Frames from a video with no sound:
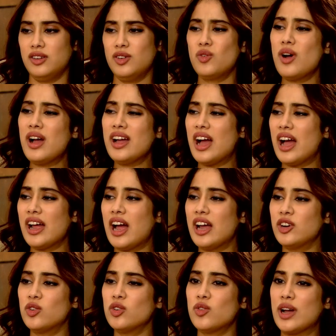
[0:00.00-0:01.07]
No,
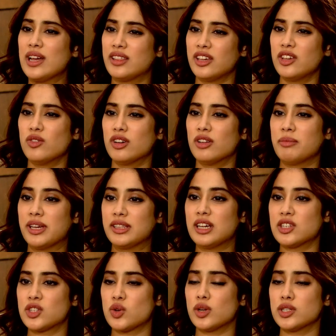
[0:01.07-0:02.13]
I don't know. I think you can make
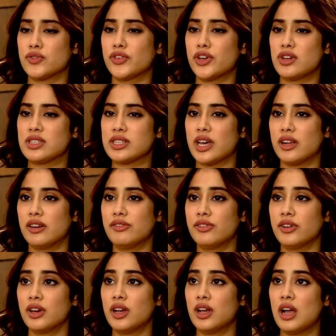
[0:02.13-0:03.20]
that choice for yourself.
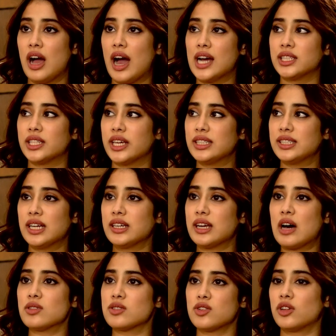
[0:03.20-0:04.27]
Hmm. I think that
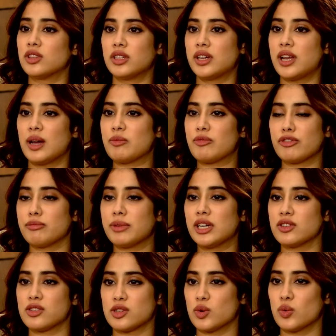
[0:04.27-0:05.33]
now's not the time for me
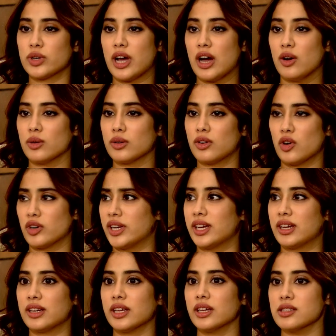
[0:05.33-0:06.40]
to slow down or
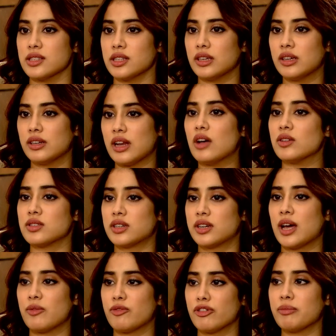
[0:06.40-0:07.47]
take it easy. Now's the
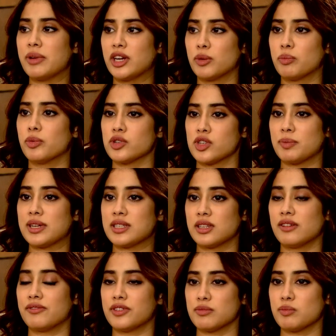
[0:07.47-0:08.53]
time for me to push
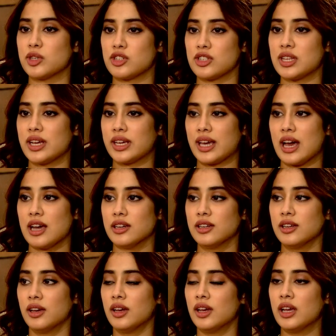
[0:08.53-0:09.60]
myself as much as I can.
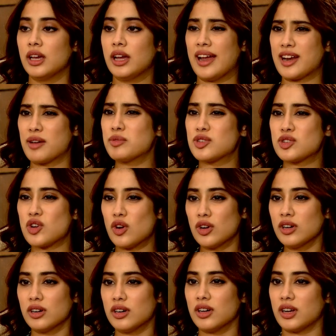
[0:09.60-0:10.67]
And I'm a
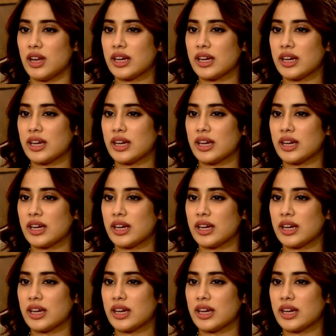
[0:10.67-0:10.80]
strong girl.